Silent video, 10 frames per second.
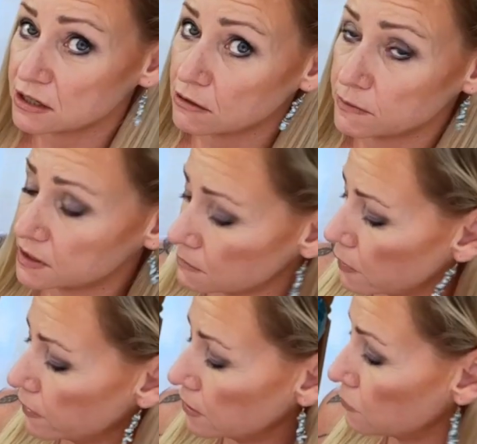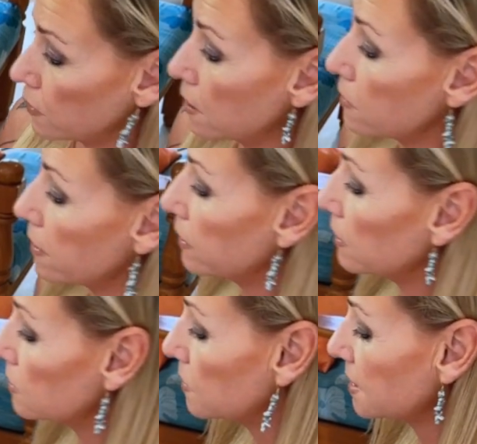there could be someone that you work with
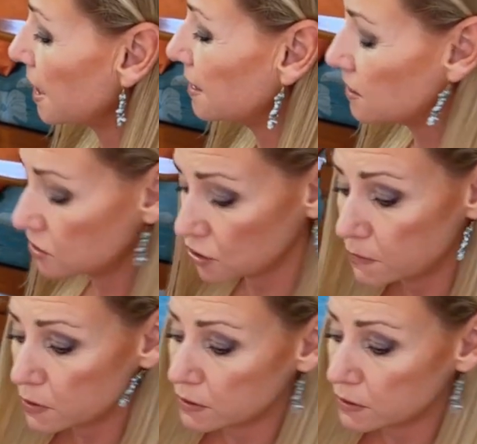that's always getting into trouble,